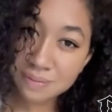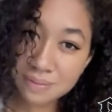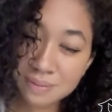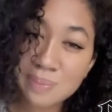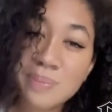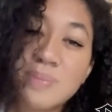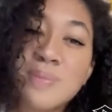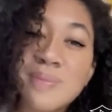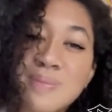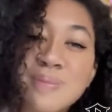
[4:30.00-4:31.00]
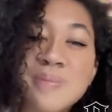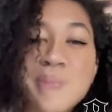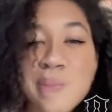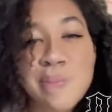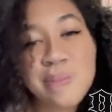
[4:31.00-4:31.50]

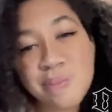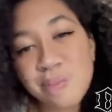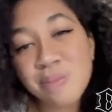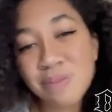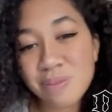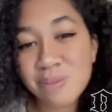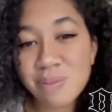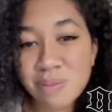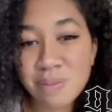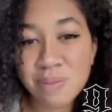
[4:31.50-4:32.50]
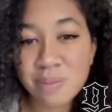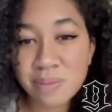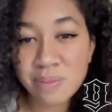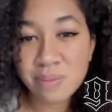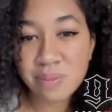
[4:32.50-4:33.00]
[no speech]